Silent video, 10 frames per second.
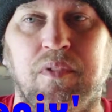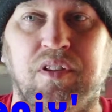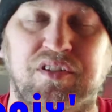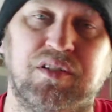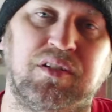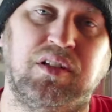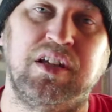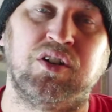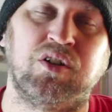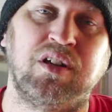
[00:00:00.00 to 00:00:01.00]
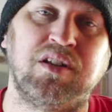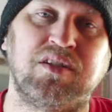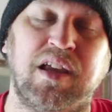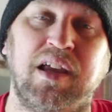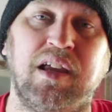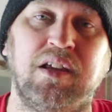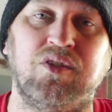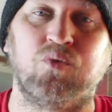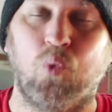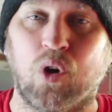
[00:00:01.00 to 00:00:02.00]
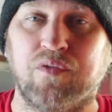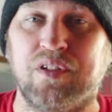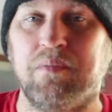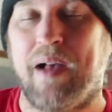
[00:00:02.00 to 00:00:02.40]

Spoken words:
the leader is a Dwarven